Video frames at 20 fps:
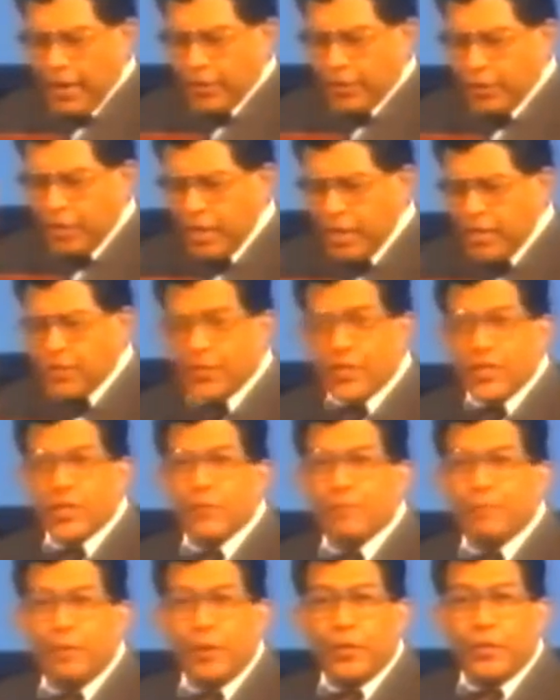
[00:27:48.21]

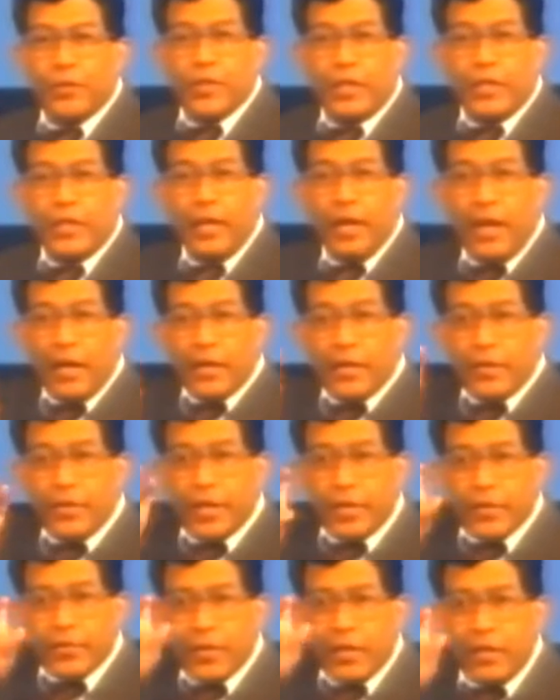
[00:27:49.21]
Jesus puts it
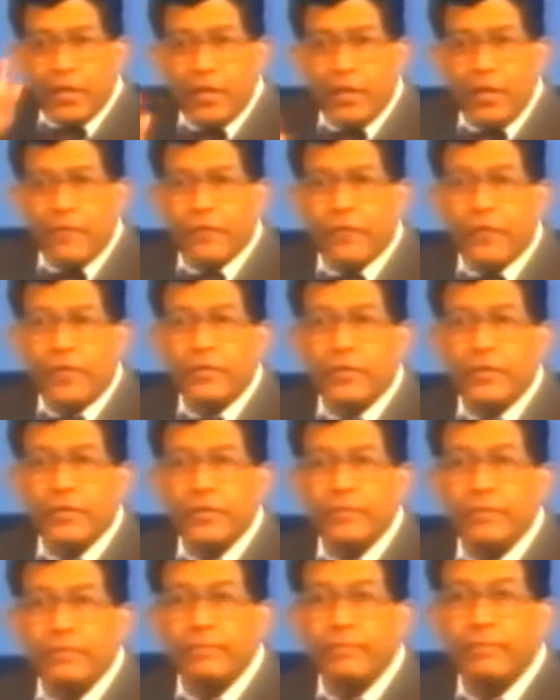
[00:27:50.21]
just a little different.
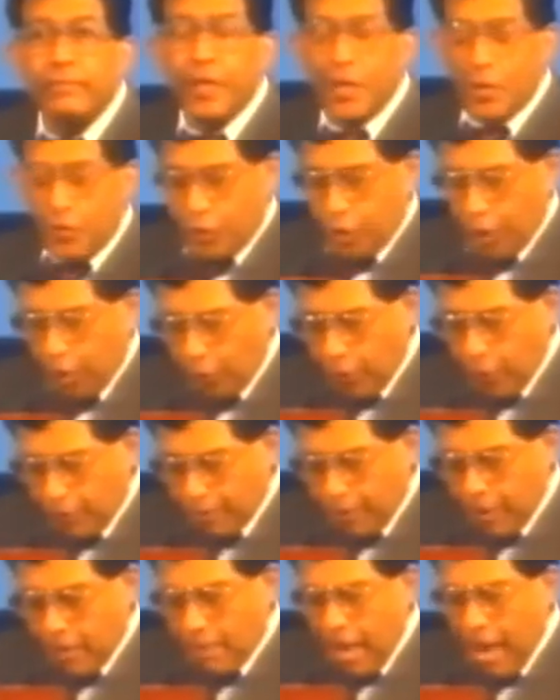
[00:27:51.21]
Turn
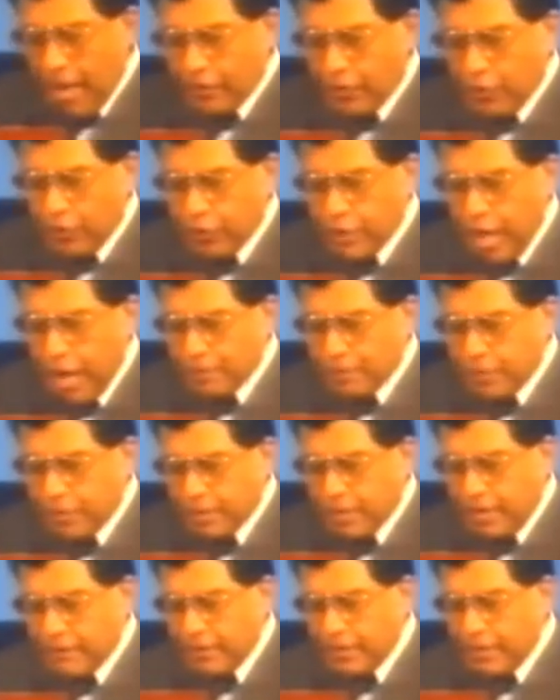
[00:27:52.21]
with me to Matthew chapter
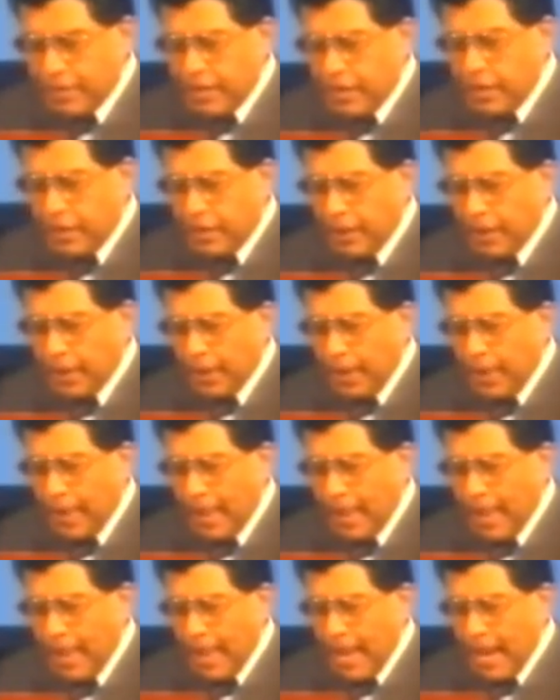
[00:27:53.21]
17.
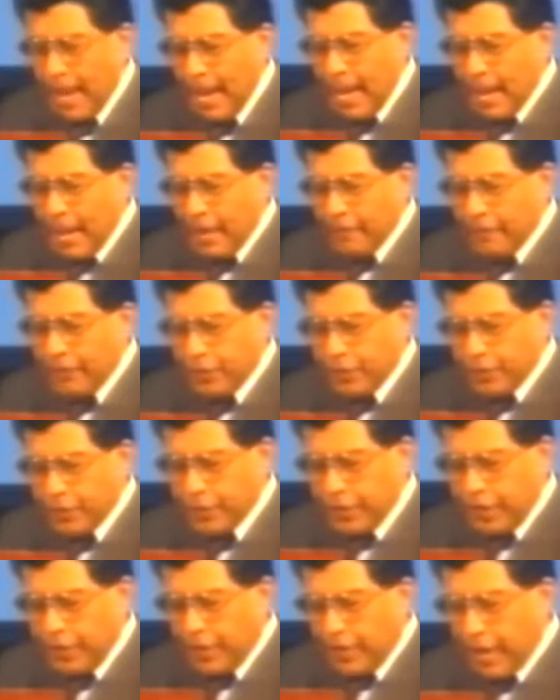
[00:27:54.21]
If you're
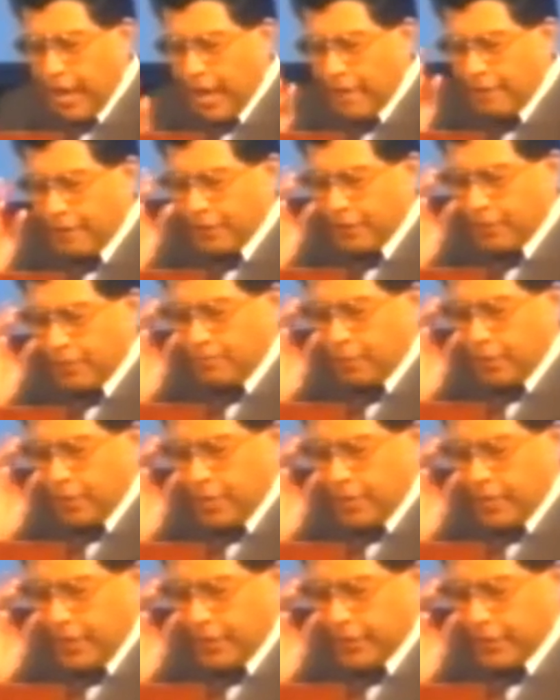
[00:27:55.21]
still alive and
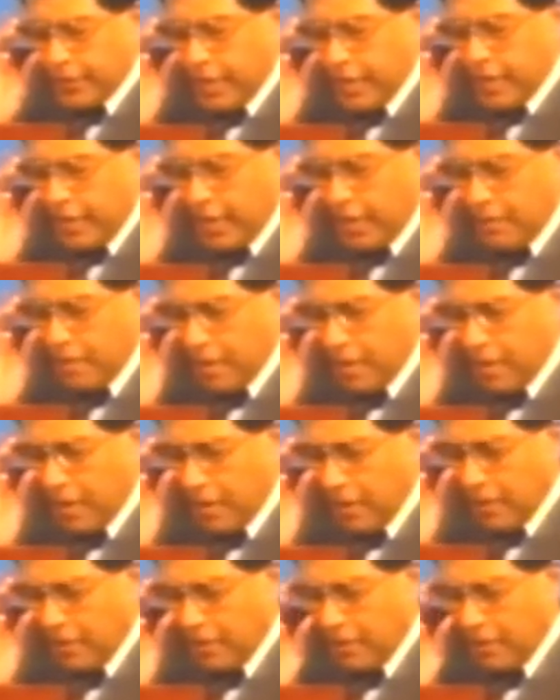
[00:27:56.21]
breathing, say an amen.